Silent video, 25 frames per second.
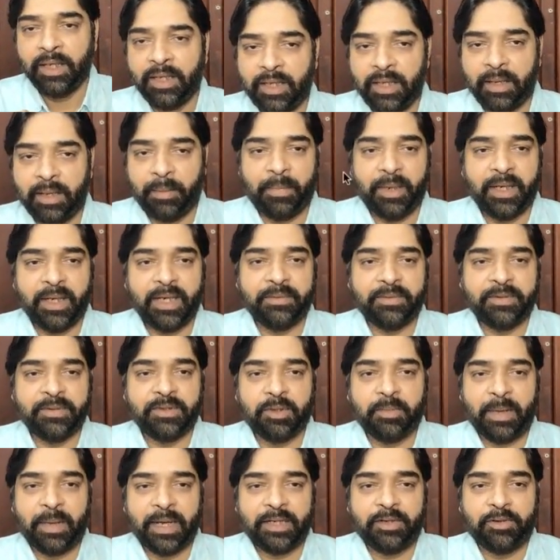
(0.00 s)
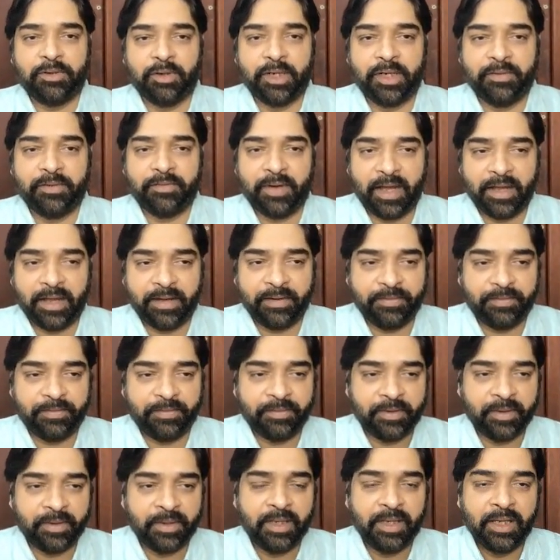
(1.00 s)
Number divisible by 25,
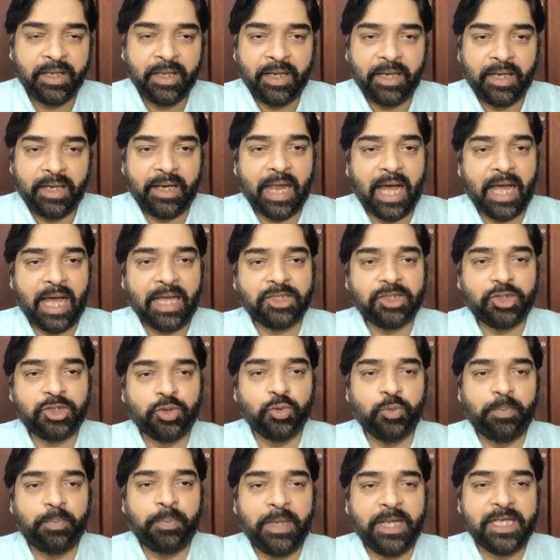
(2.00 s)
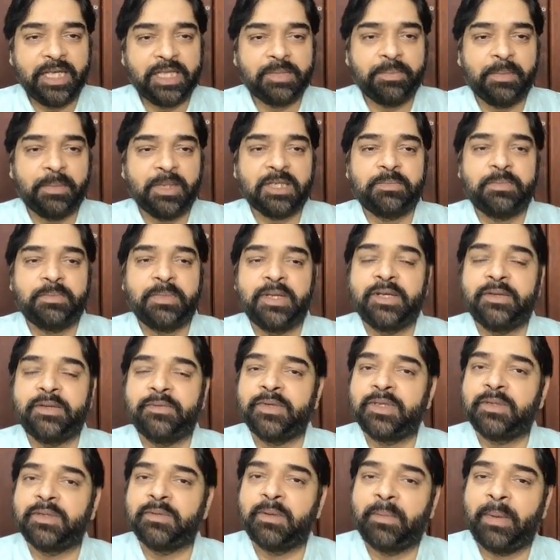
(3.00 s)
last 2 place must be
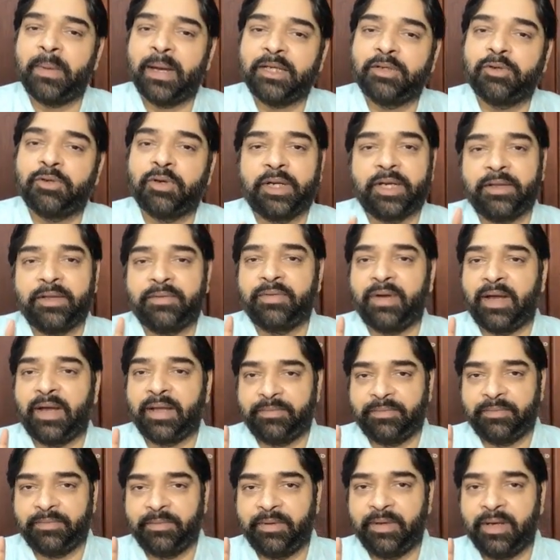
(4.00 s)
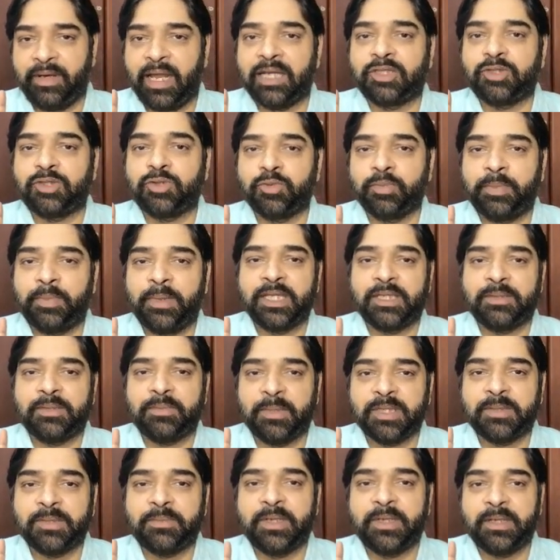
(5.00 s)
divisible by 25. Last 2 place
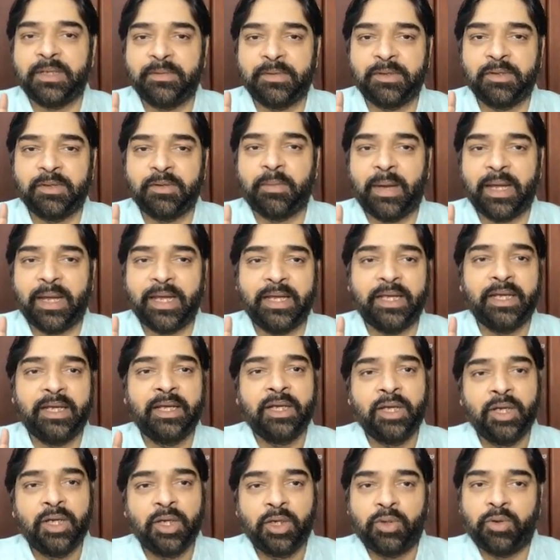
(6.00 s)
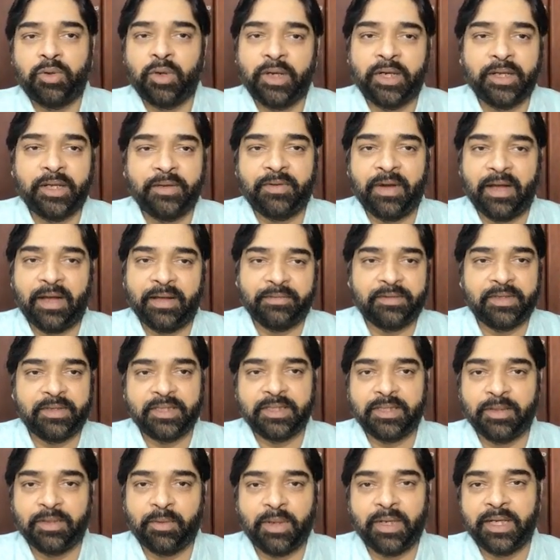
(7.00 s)
must be divisible by 25. This is
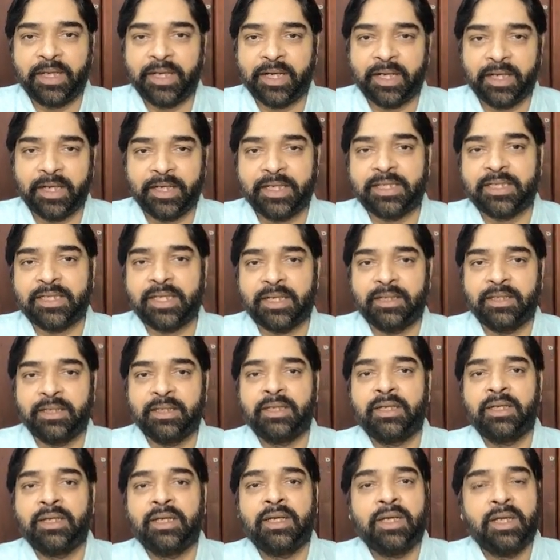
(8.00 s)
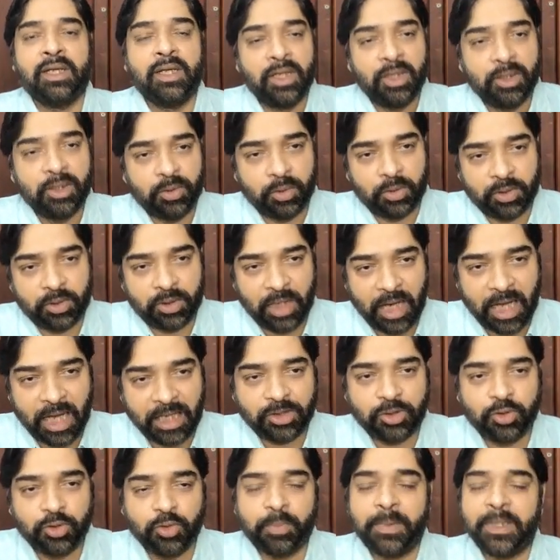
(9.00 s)
the only condition. So
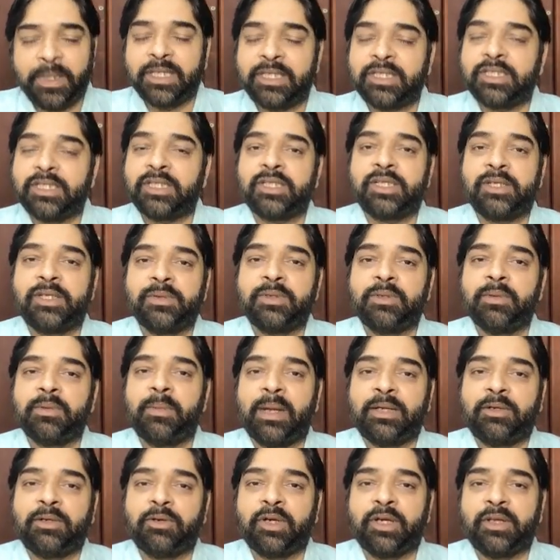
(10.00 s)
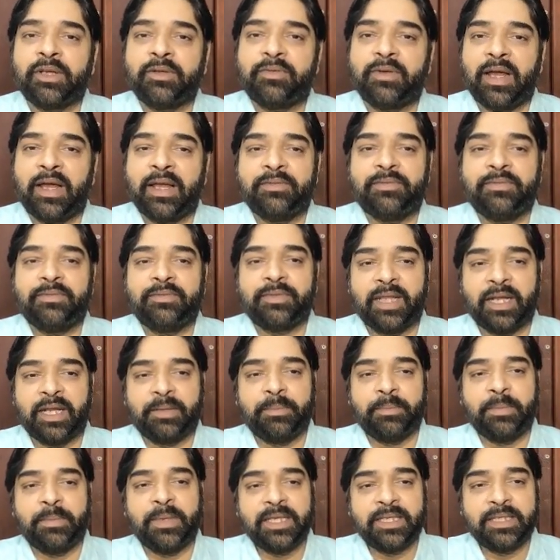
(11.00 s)
last 2 place divisible by 25, that
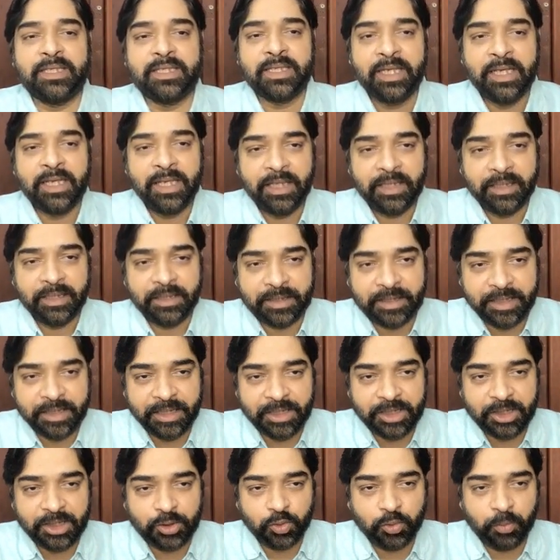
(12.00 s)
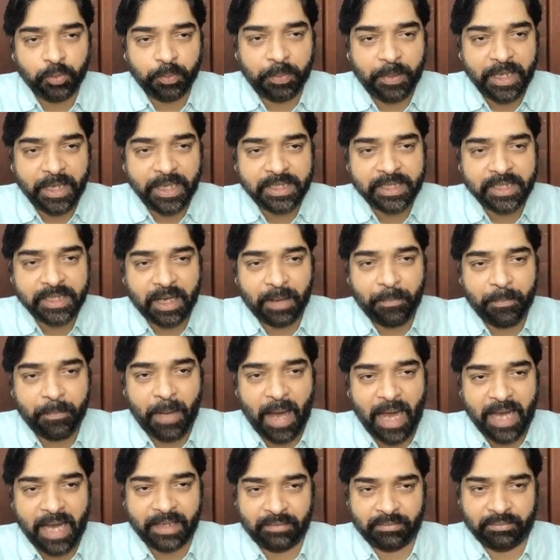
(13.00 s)
means these 2 place
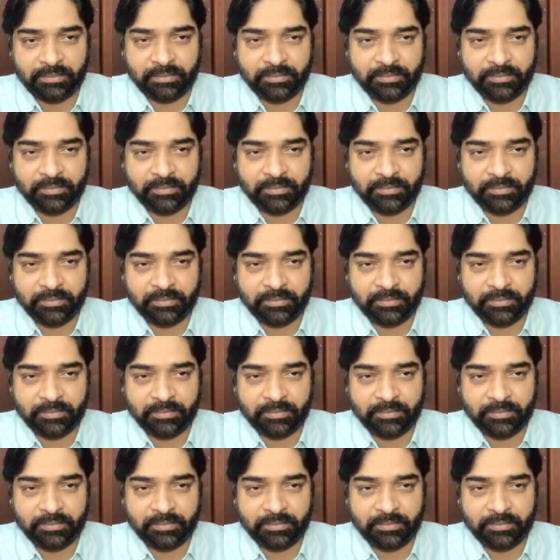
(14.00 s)
combined